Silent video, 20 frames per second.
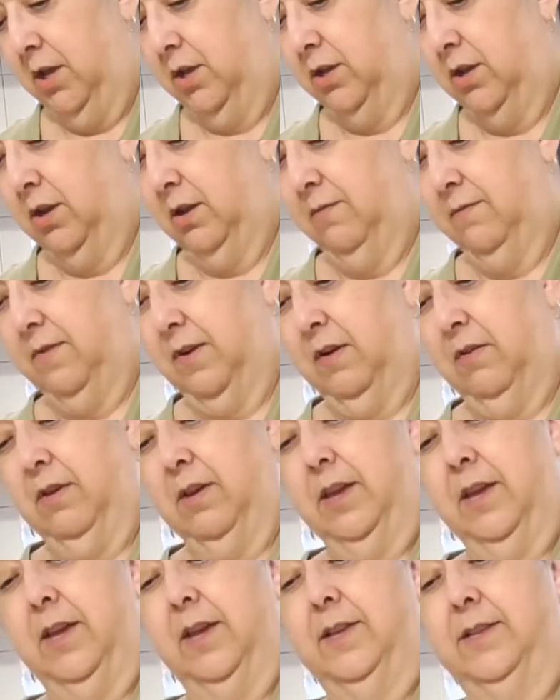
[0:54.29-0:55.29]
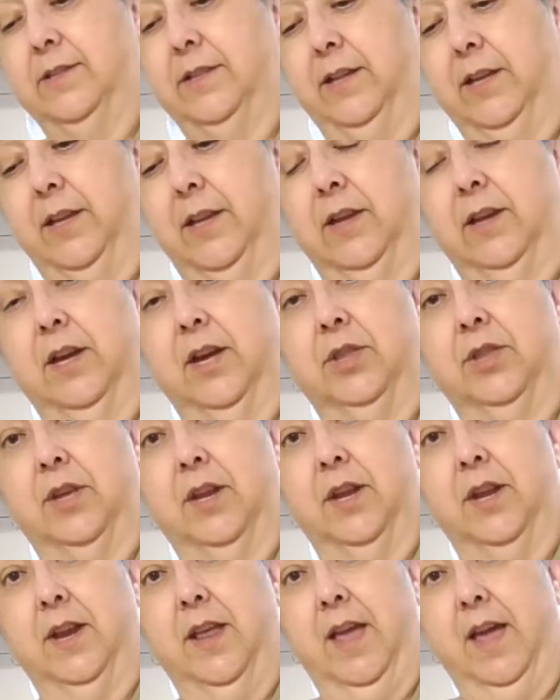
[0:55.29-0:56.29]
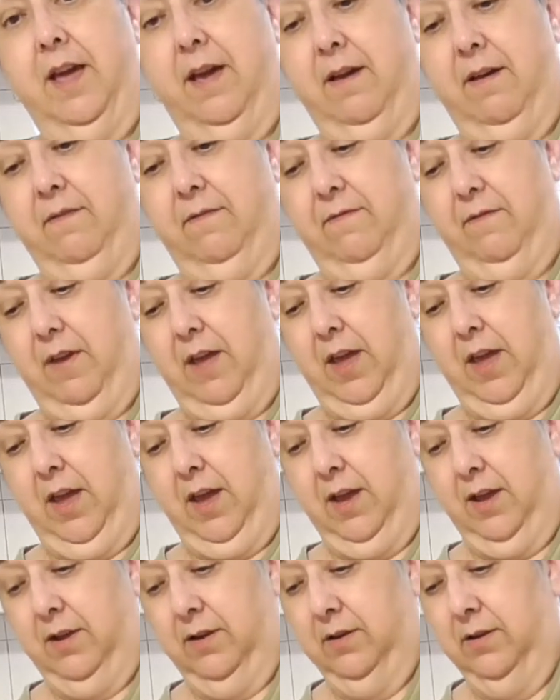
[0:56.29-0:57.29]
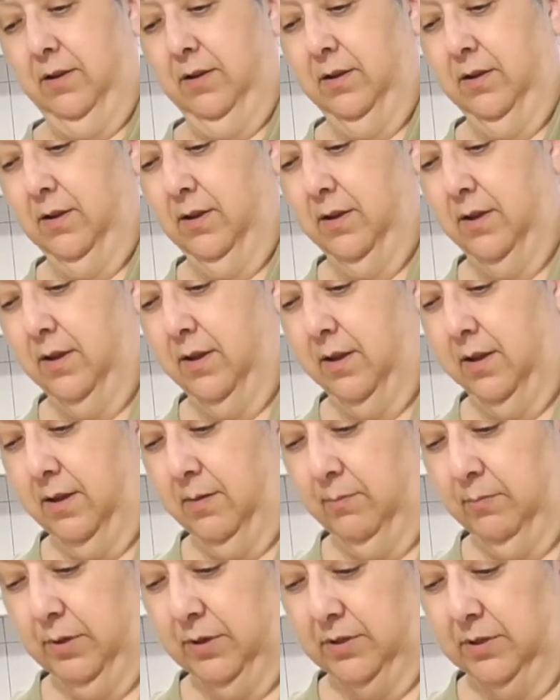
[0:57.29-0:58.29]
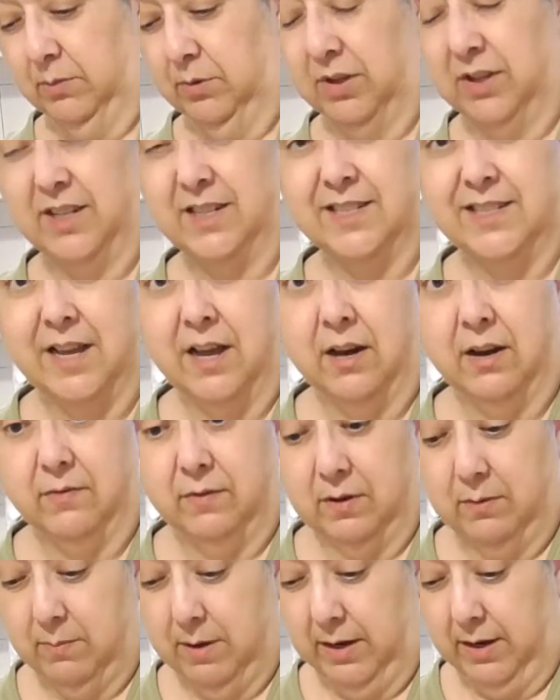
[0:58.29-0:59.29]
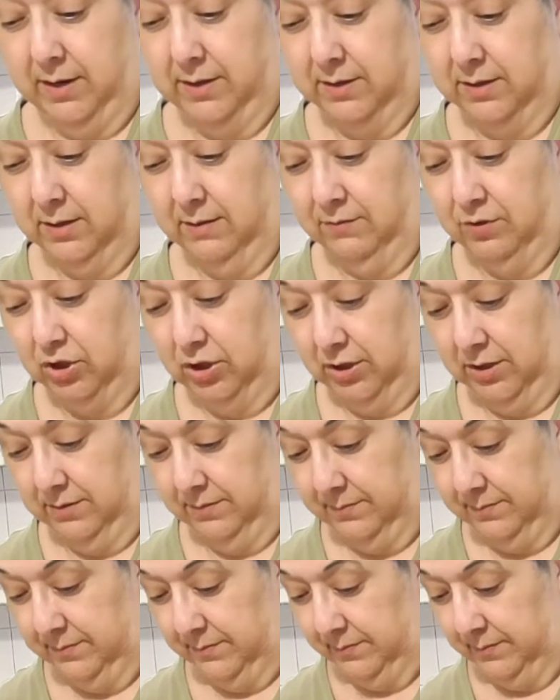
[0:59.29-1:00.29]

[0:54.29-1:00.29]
You can very easily cut that in half and put something inside of it, make it stuffed chicken.